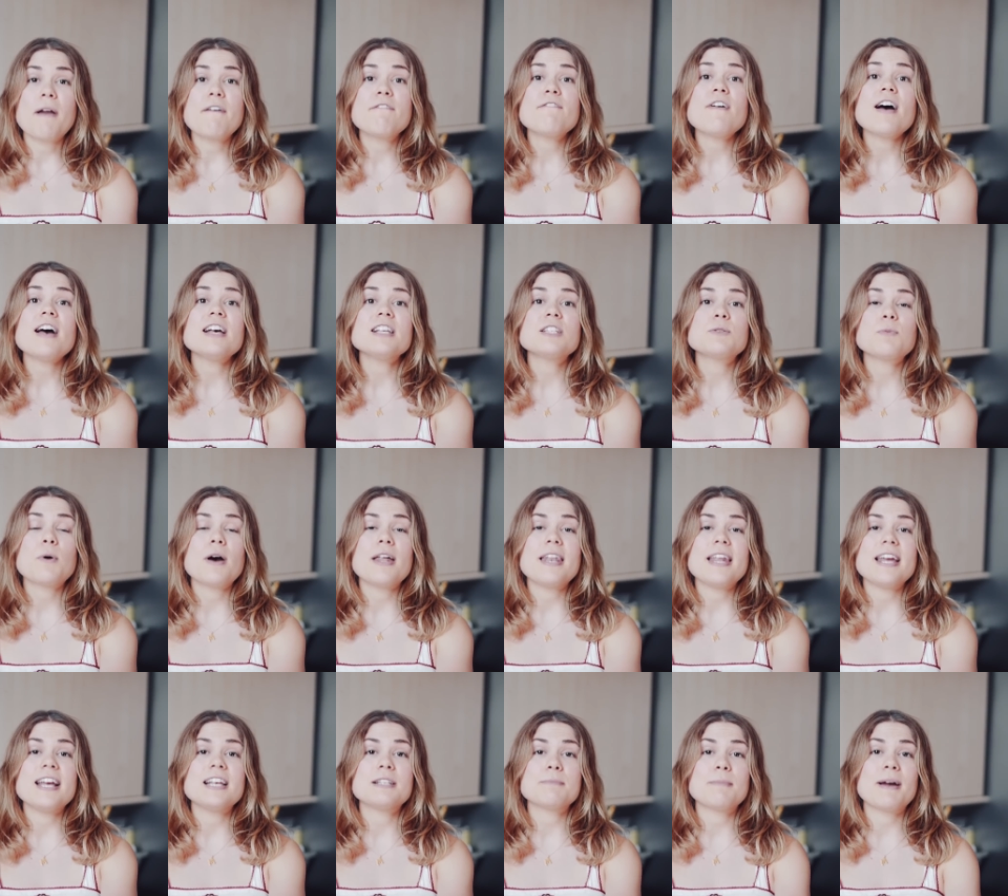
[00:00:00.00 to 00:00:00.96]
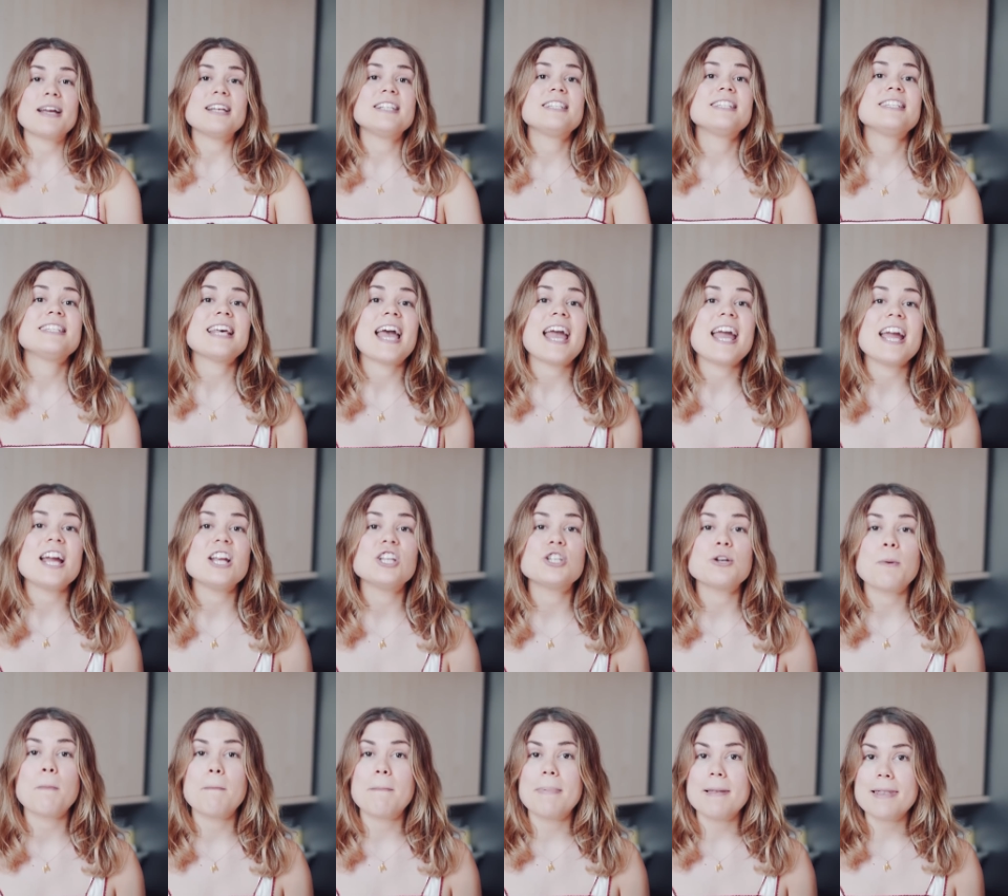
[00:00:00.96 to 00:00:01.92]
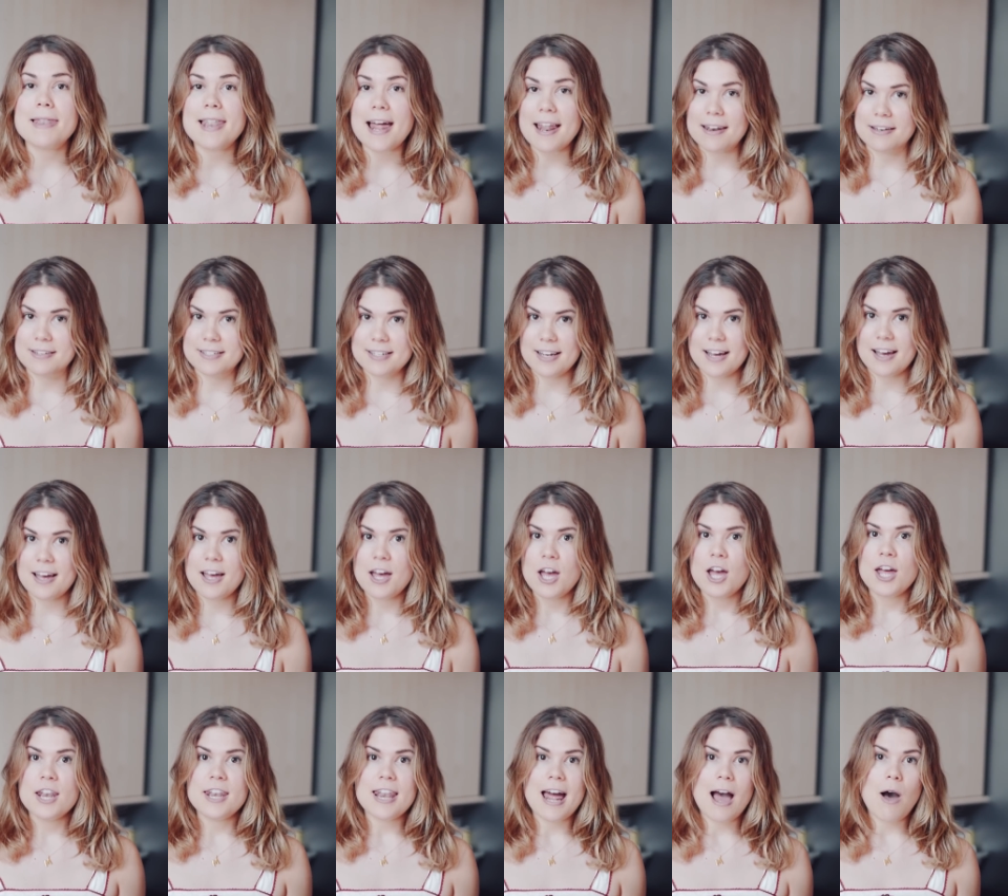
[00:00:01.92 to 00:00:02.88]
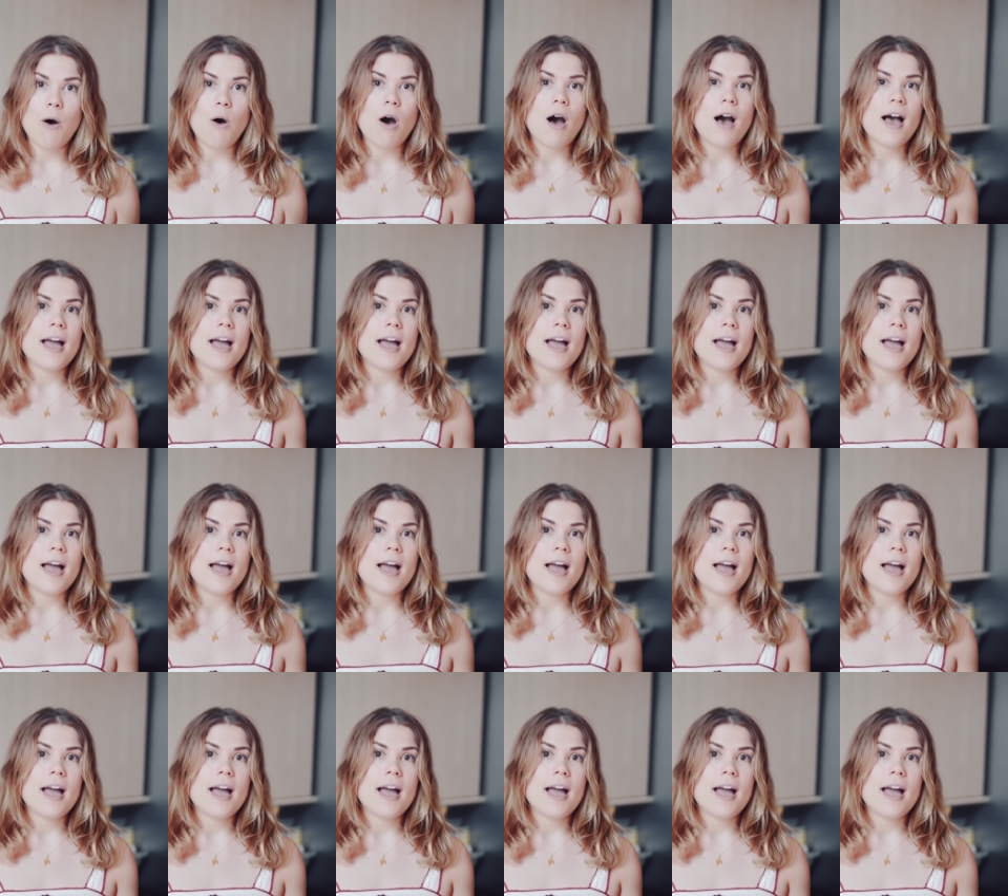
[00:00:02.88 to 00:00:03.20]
my first one is my Sage blender. Now